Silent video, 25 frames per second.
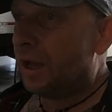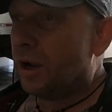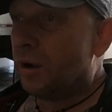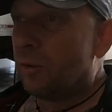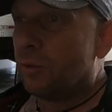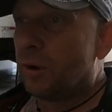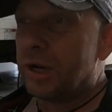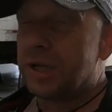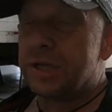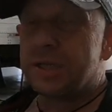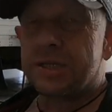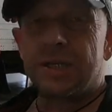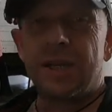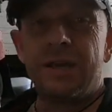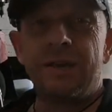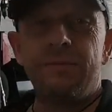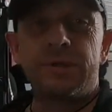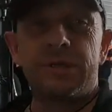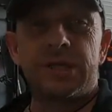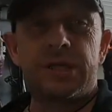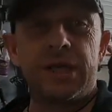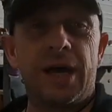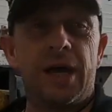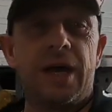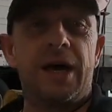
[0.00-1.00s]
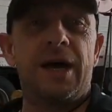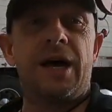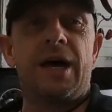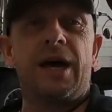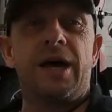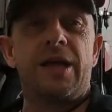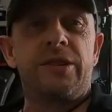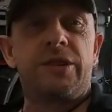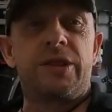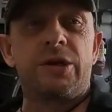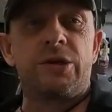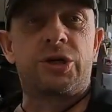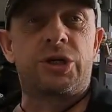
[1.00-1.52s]
Well, it seems that
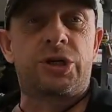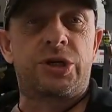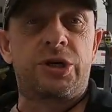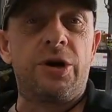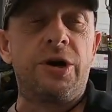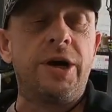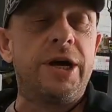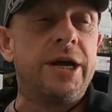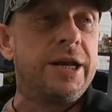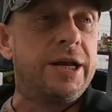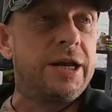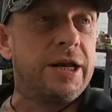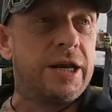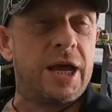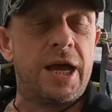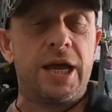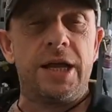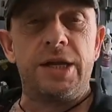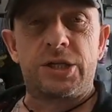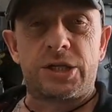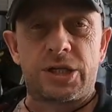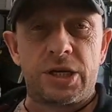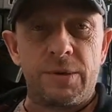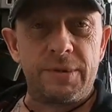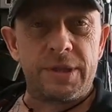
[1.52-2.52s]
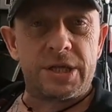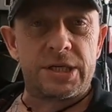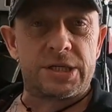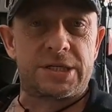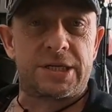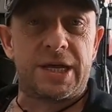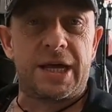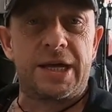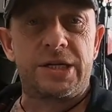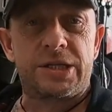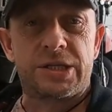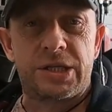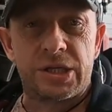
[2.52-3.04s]
they're shutting, in some of the
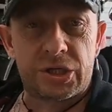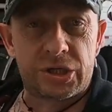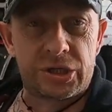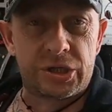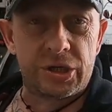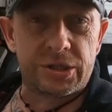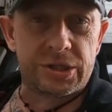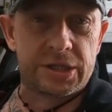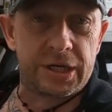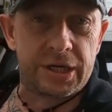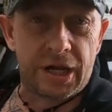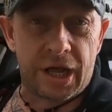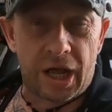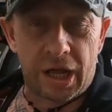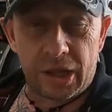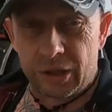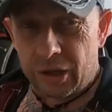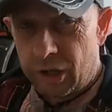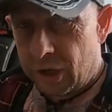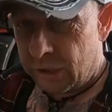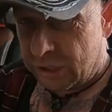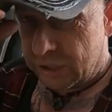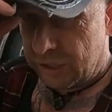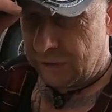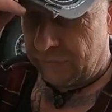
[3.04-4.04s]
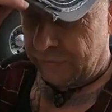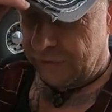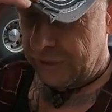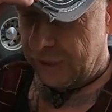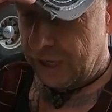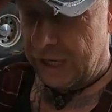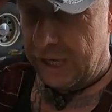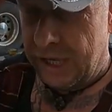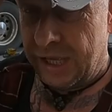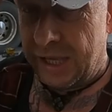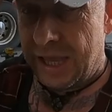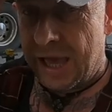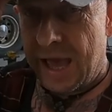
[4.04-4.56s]
states, they're shutting a lot of
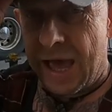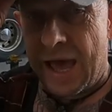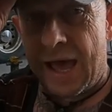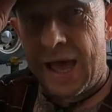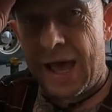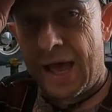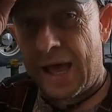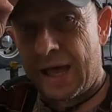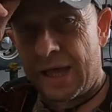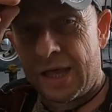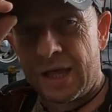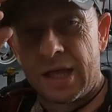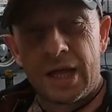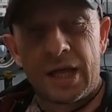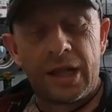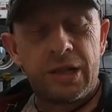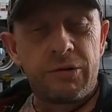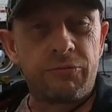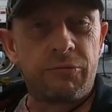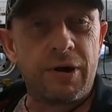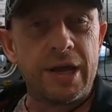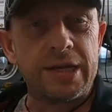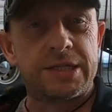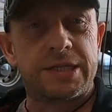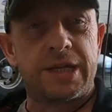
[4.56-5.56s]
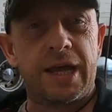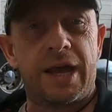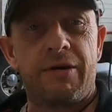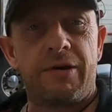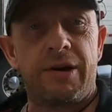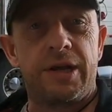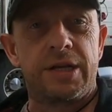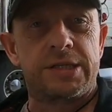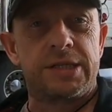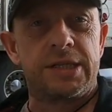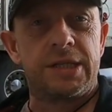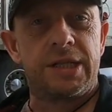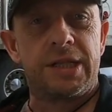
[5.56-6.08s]
the rest
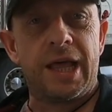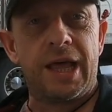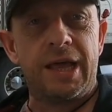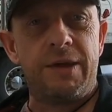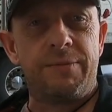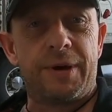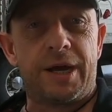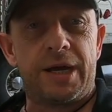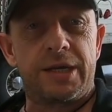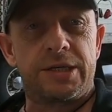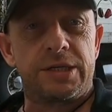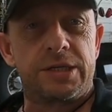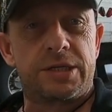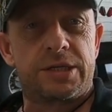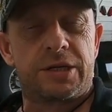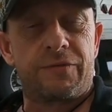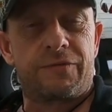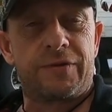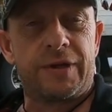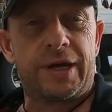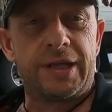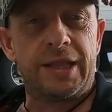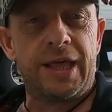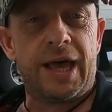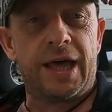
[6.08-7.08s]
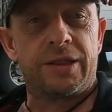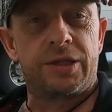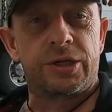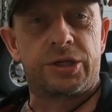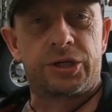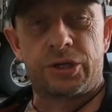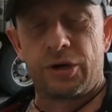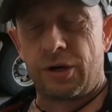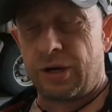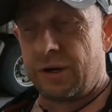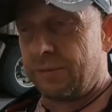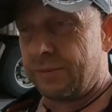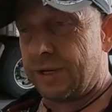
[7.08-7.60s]
areas and laybys and stuff like that. They're
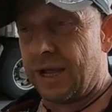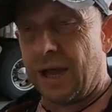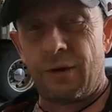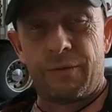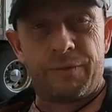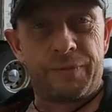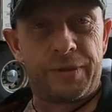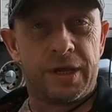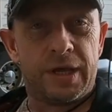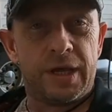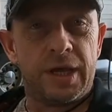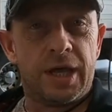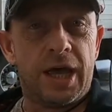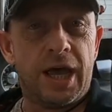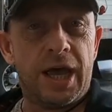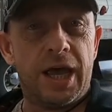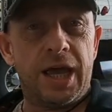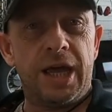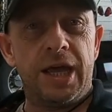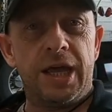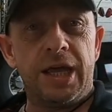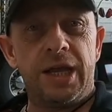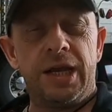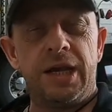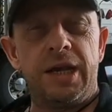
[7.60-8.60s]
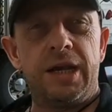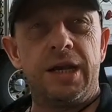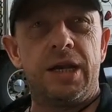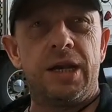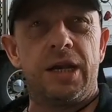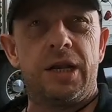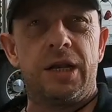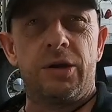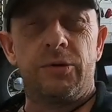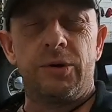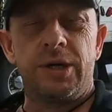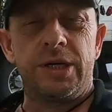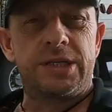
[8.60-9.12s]
shutting them down.
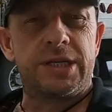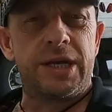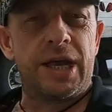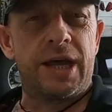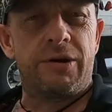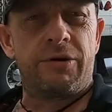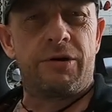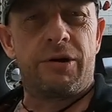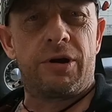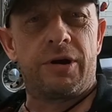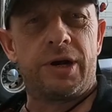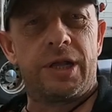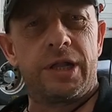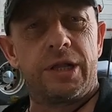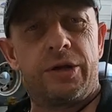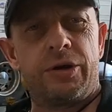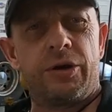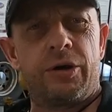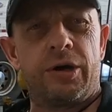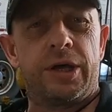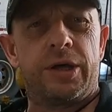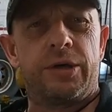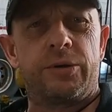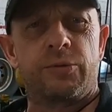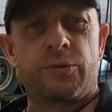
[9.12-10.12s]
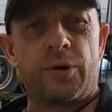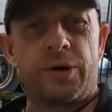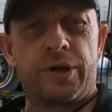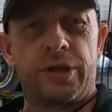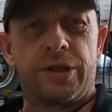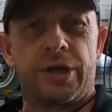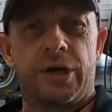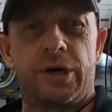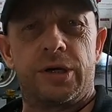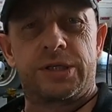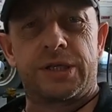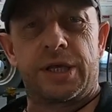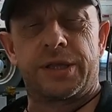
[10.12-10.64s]
In Louisiana or Illinois, one
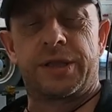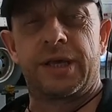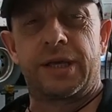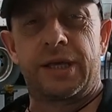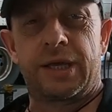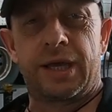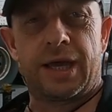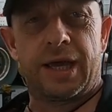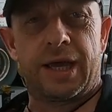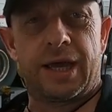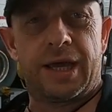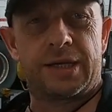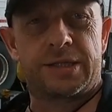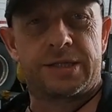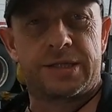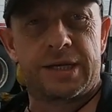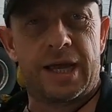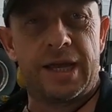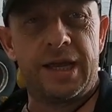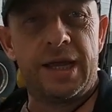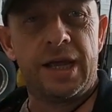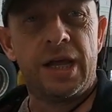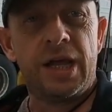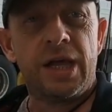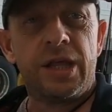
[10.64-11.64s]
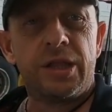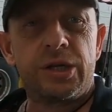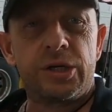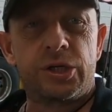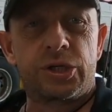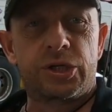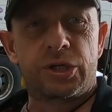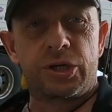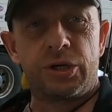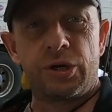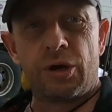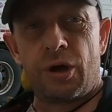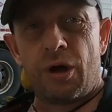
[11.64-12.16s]
of those, I think I heard say, they
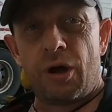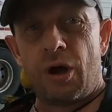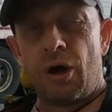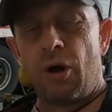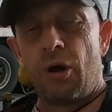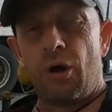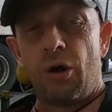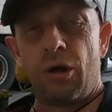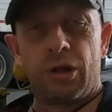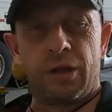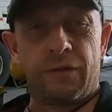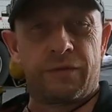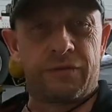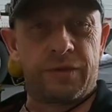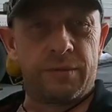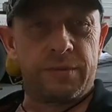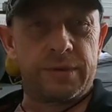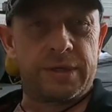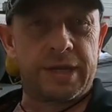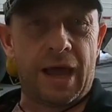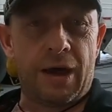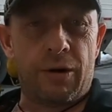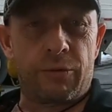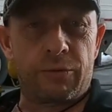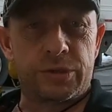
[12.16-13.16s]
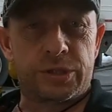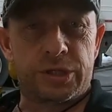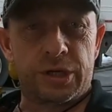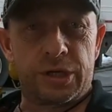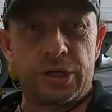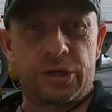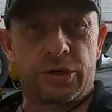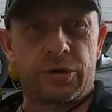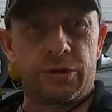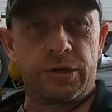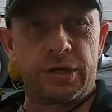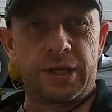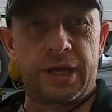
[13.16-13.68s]
shut all of them down. So
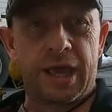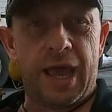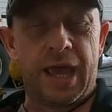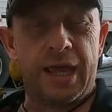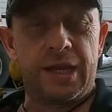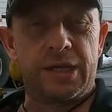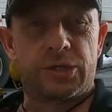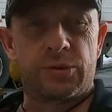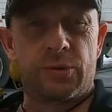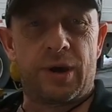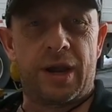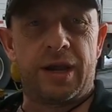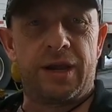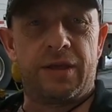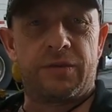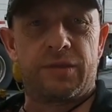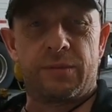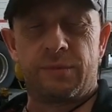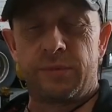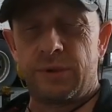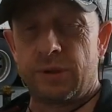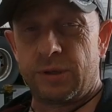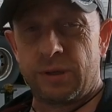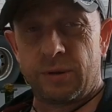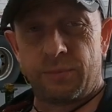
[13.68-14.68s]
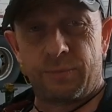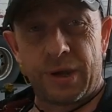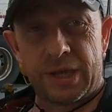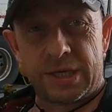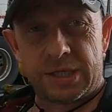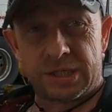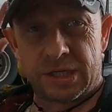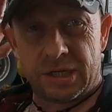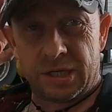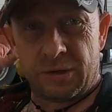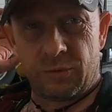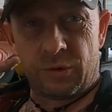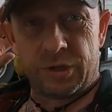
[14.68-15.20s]
you couldn't get into any of them. They
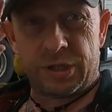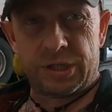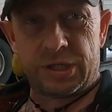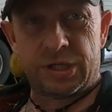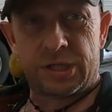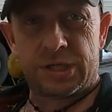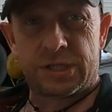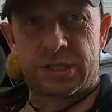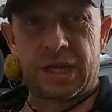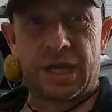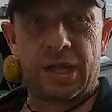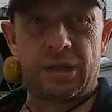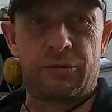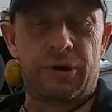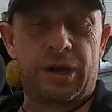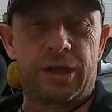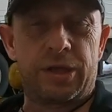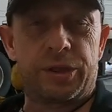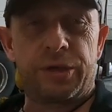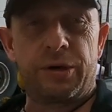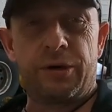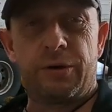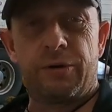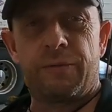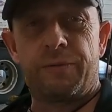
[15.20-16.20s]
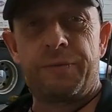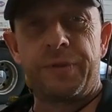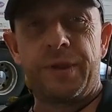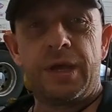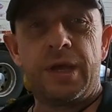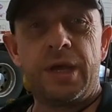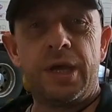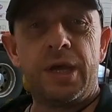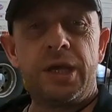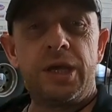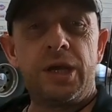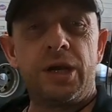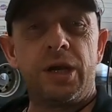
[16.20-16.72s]
basically want you to sail right through.
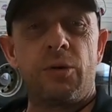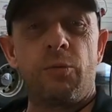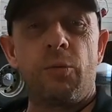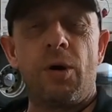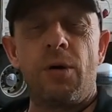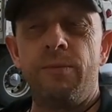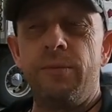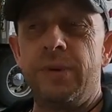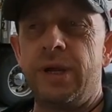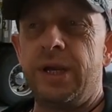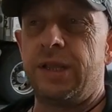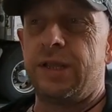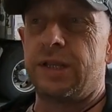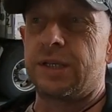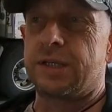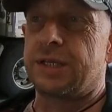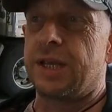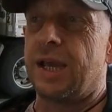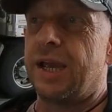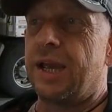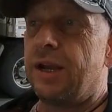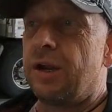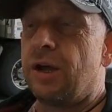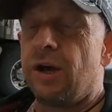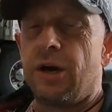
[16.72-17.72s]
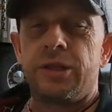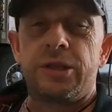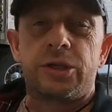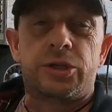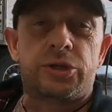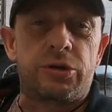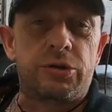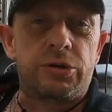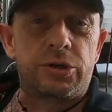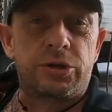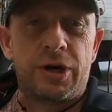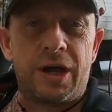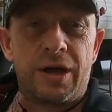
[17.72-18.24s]
You know, one minute they're saying, oh, the
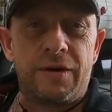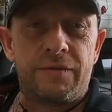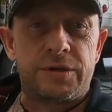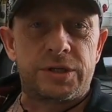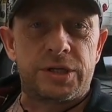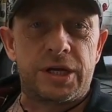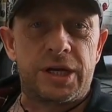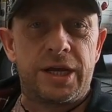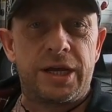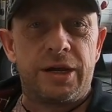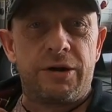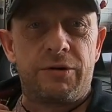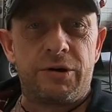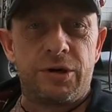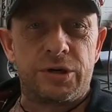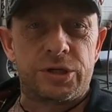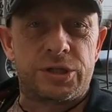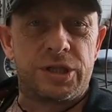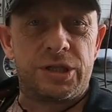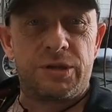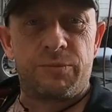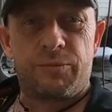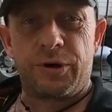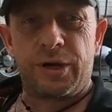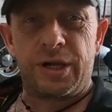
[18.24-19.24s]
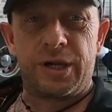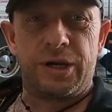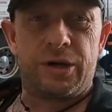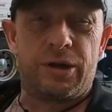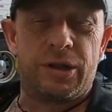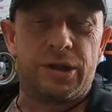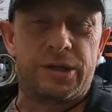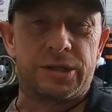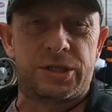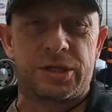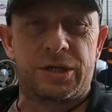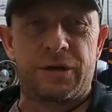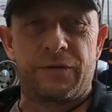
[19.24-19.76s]
truck drivers are heroes and they're bringing
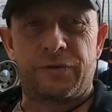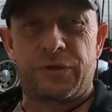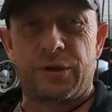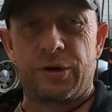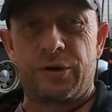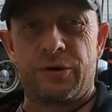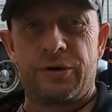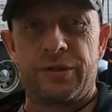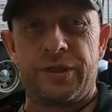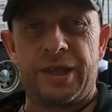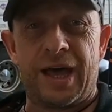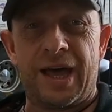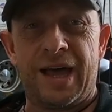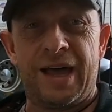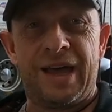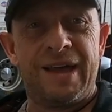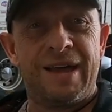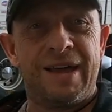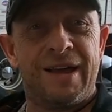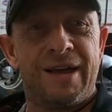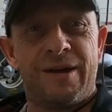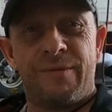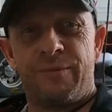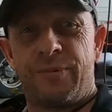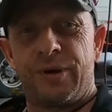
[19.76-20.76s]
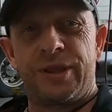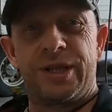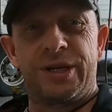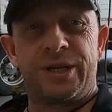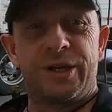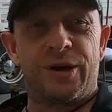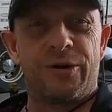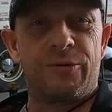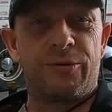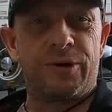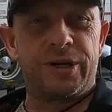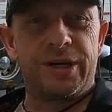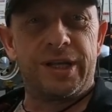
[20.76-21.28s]
all the stuff through and that, but they
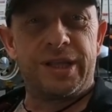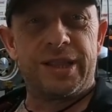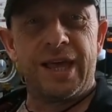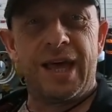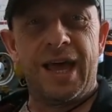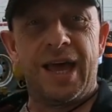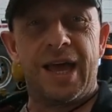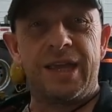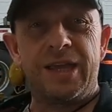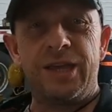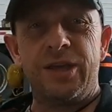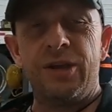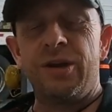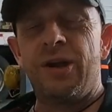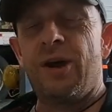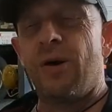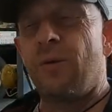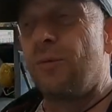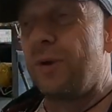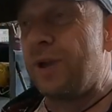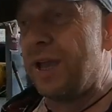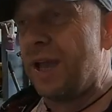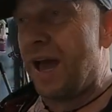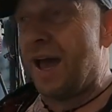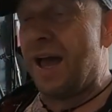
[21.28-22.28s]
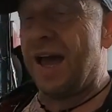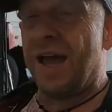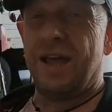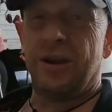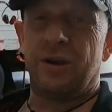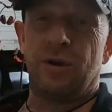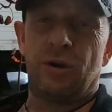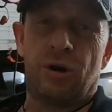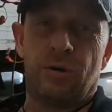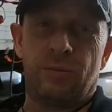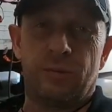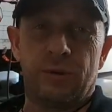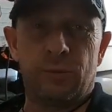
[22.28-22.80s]
don't want you there. You know, we are
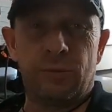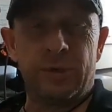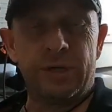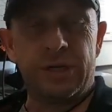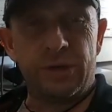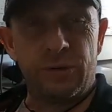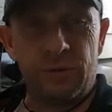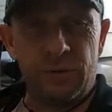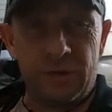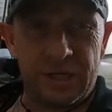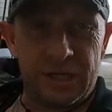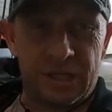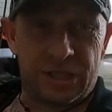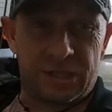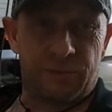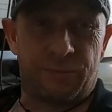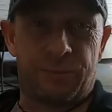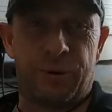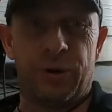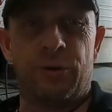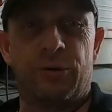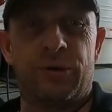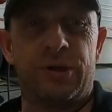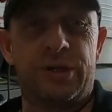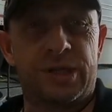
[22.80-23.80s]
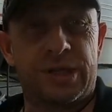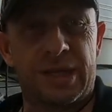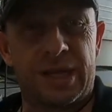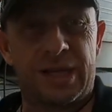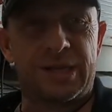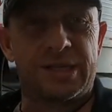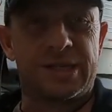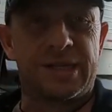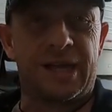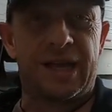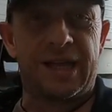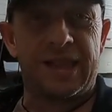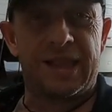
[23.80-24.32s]
normal. We do need to poo and
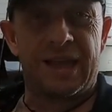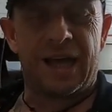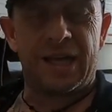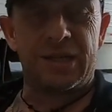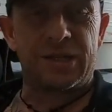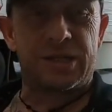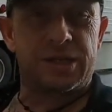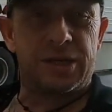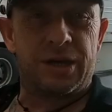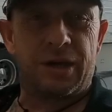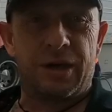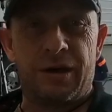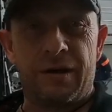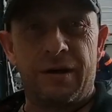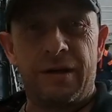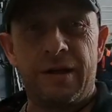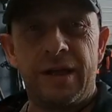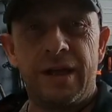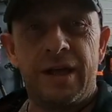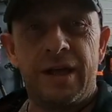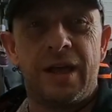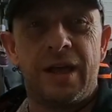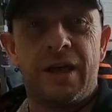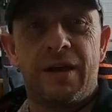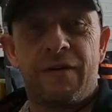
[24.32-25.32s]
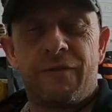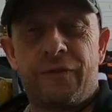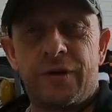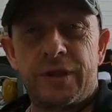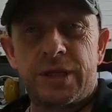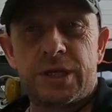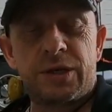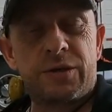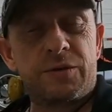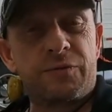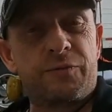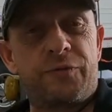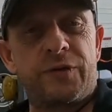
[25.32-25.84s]
things like that. So for
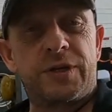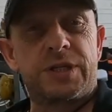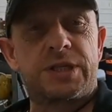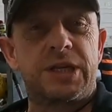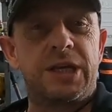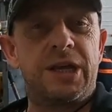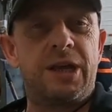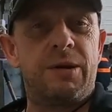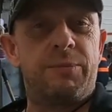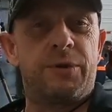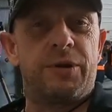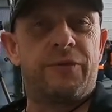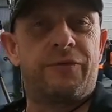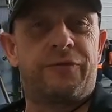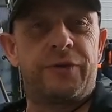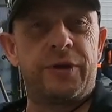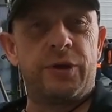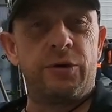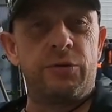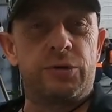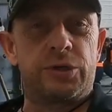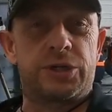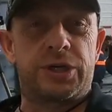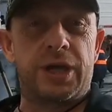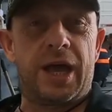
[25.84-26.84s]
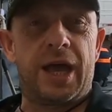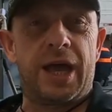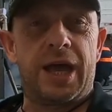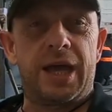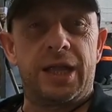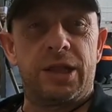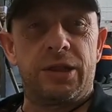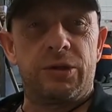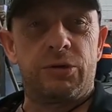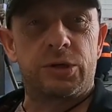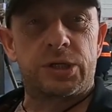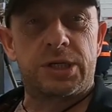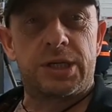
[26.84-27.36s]
the foreseeable future,
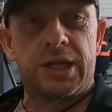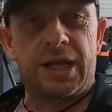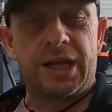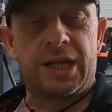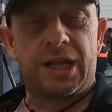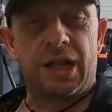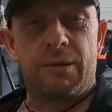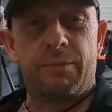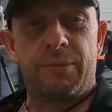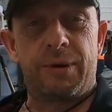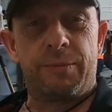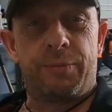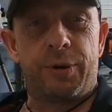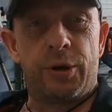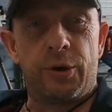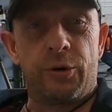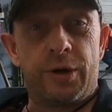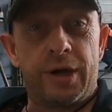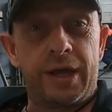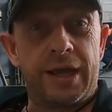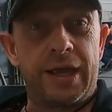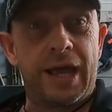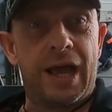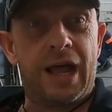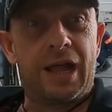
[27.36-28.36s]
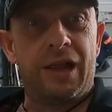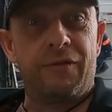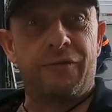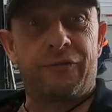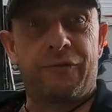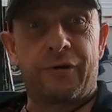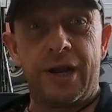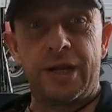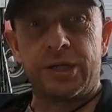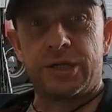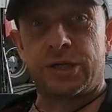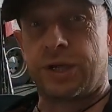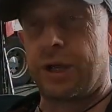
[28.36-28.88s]
it looks like I'll be pooing al
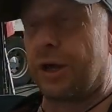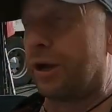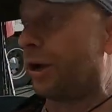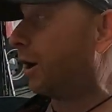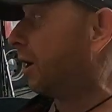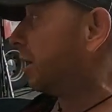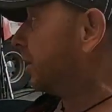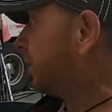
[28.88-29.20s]
fresco.